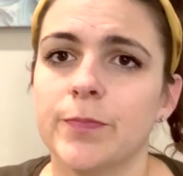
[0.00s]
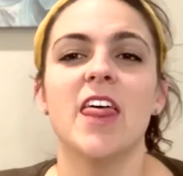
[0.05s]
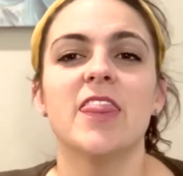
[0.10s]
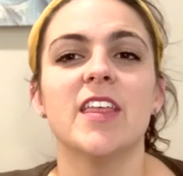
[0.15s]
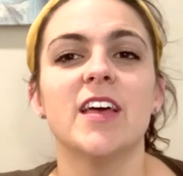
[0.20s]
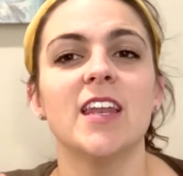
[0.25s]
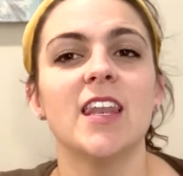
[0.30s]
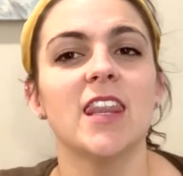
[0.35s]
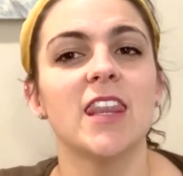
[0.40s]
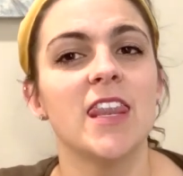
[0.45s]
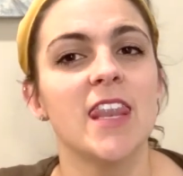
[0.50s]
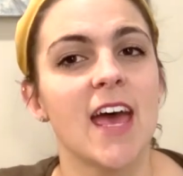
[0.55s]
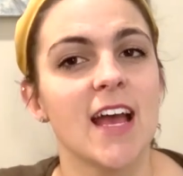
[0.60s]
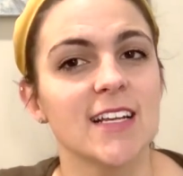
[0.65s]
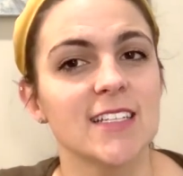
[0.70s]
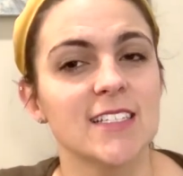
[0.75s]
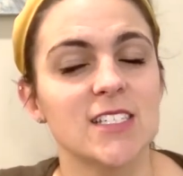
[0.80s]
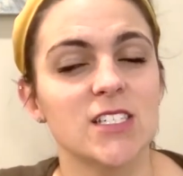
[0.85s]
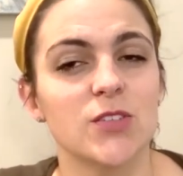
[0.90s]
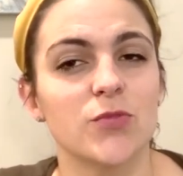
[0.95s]
The
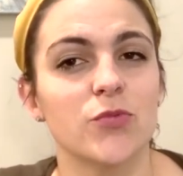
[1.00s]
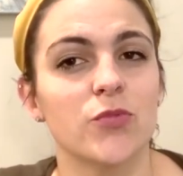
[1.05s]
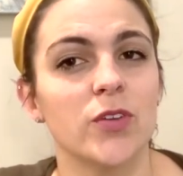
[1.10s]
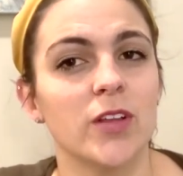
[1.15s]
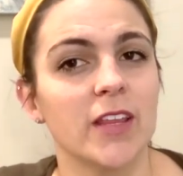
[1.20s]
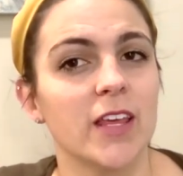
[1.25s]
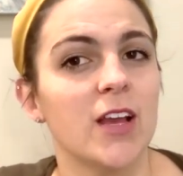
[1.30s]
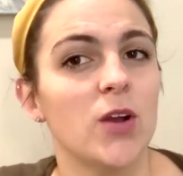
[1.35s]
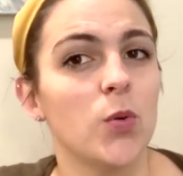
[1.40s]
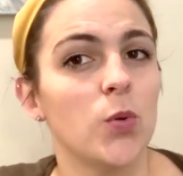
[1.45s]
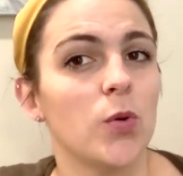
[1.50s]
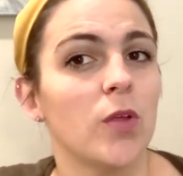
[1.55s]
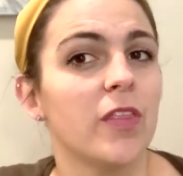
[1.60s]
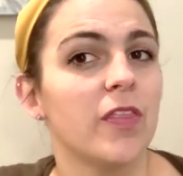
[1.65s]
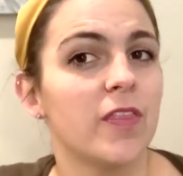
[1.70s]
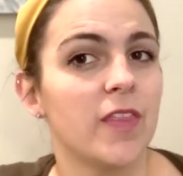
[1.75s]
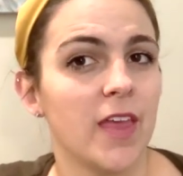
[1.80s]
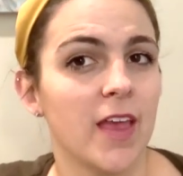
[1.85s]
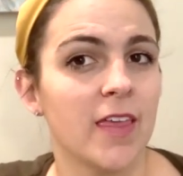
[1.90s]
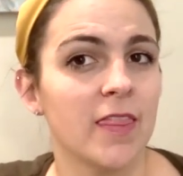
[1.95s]
next really cool
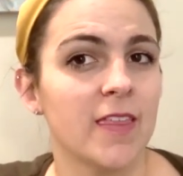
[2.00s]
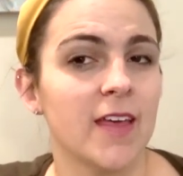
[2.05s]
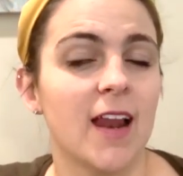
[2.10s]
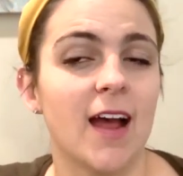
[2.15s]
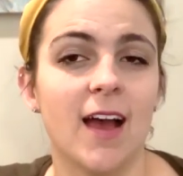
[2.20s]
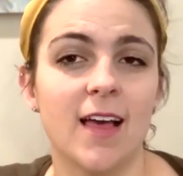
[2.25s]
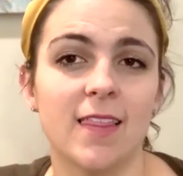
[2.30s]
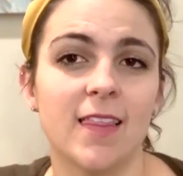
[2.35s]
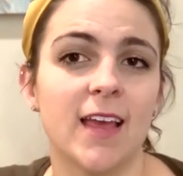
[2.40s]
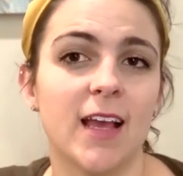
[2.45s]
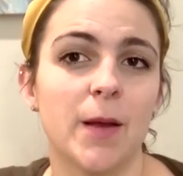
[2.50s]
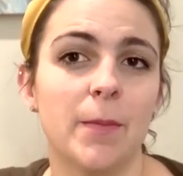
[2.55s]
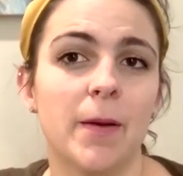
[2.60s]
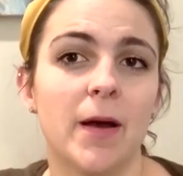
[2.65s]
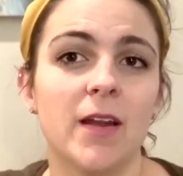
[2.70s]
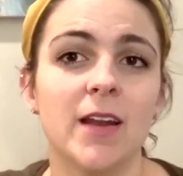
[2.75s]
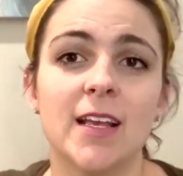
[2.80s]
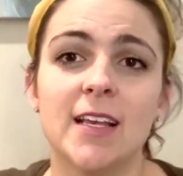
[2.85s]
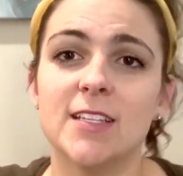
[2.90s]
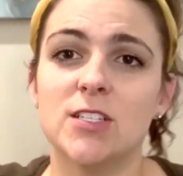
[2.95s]
thing that I like
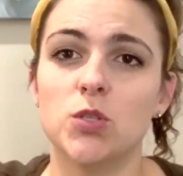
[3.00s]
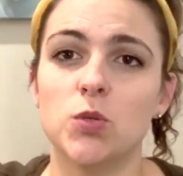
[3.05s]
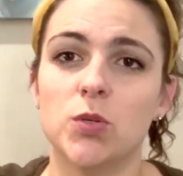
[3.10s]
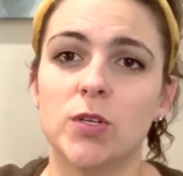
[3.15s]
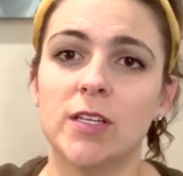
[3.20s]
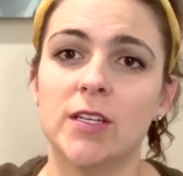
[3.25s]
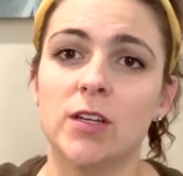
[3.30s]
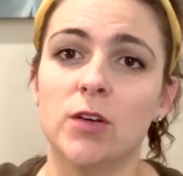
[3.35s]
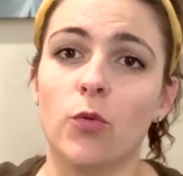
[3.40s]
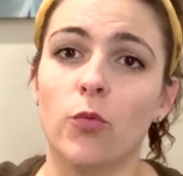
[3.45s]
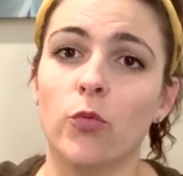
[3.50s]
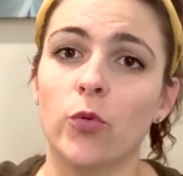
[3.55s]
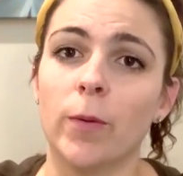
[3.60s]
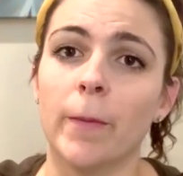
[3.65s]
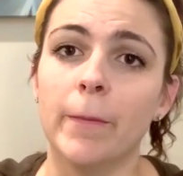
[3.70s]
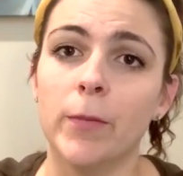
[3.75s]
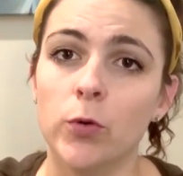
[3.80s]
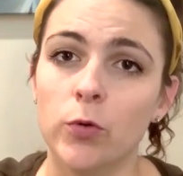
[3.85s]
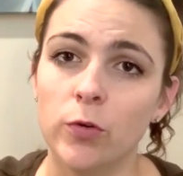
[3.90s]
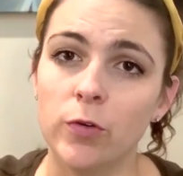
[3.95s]
about it is you can
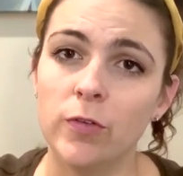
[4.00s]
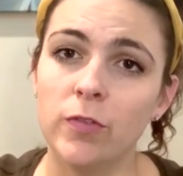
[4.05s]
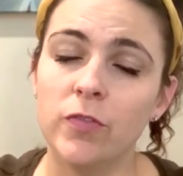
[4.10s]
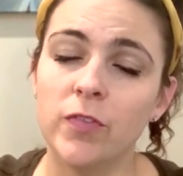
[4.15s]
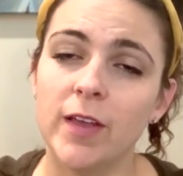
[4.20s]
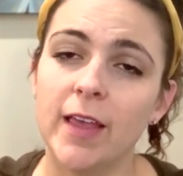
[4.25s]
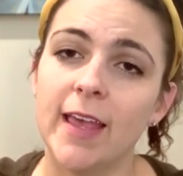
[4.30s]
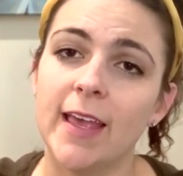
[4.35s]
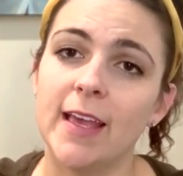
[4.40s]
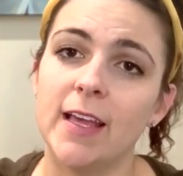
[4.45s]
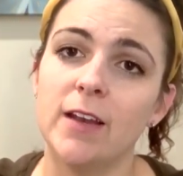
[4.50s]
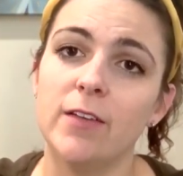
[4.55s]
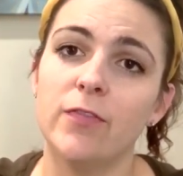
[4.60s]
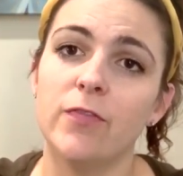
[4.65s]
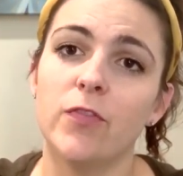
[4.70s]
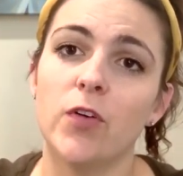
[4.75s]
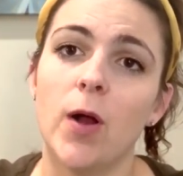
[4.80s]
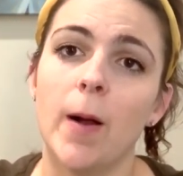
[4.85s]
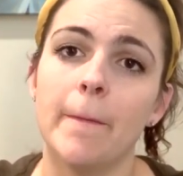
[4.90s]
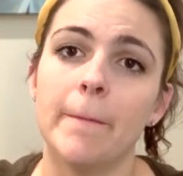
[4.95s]
remove it
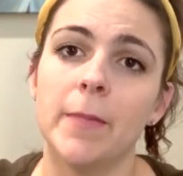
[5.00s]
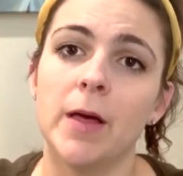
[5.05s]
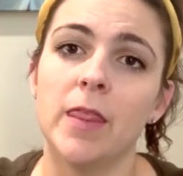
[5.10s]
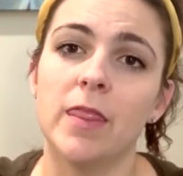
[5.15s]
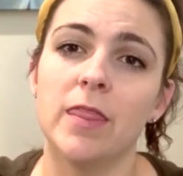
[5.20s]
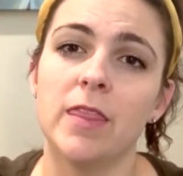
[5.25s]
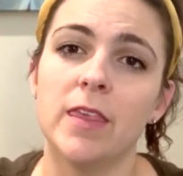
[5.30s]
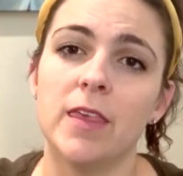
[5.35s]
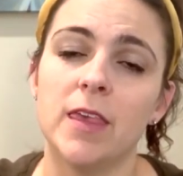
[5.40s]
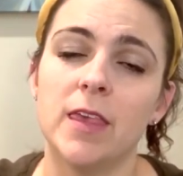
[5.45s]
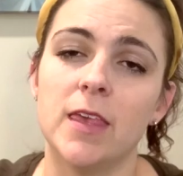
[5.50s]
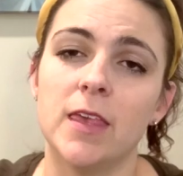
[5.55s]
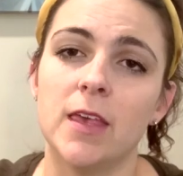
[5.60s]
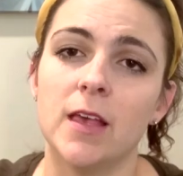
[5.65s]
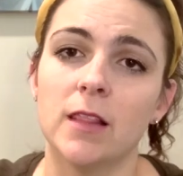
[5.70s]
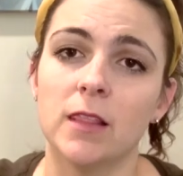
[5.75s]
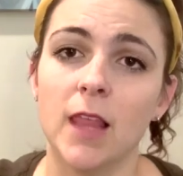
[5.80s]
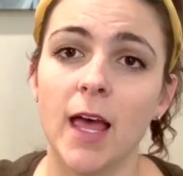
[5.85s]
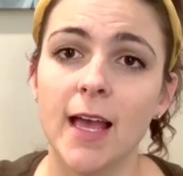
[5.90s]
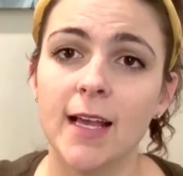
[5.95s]
from the
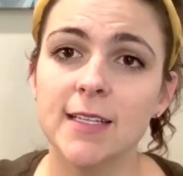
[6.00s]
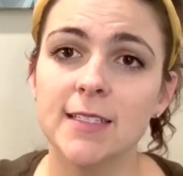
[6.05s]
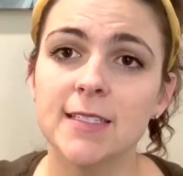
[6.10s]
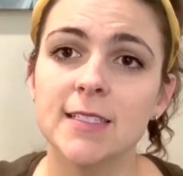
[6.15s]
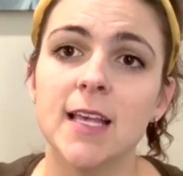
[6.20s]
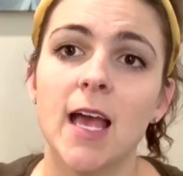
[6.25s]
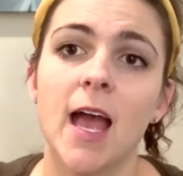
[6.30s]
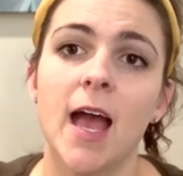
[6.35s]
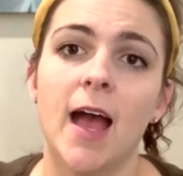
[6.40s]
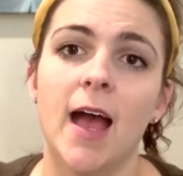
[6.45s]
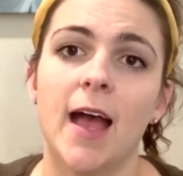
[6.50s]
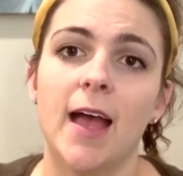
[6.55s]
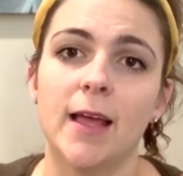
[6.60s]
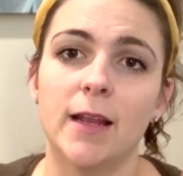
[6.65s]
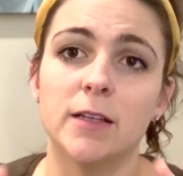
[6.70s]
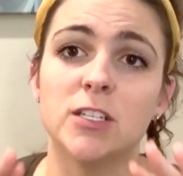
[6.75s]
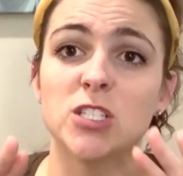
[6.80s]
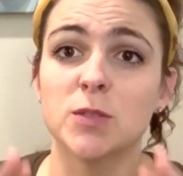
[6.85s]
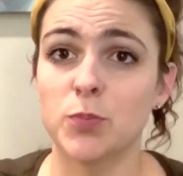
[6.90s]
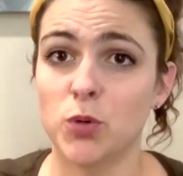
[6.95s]
legs
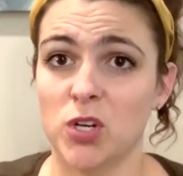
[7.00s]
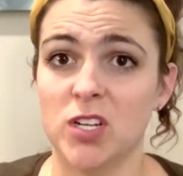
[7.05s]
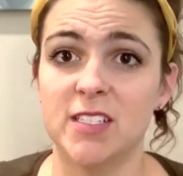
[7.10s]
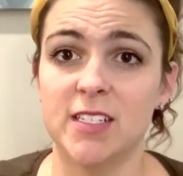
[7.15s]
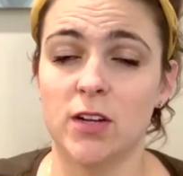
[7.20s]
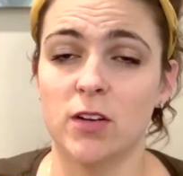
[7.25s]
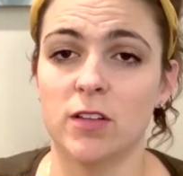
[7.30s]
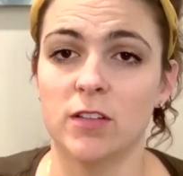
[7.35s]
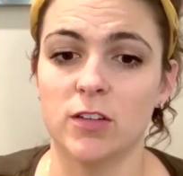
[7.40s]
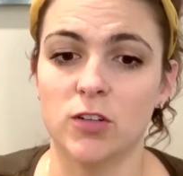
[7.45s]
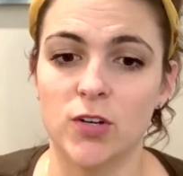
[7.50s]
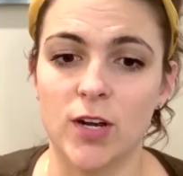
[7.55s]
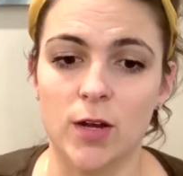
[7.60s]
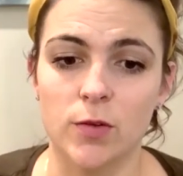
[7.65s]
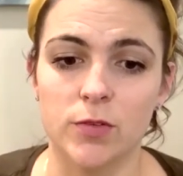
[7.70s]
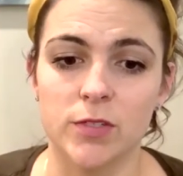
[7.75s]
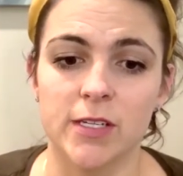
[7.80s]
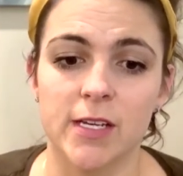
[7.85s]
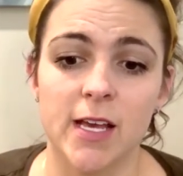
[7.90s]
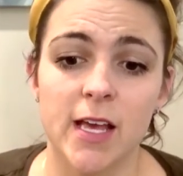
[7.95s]
and just put it down on the
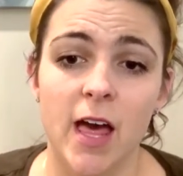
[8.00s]
ground.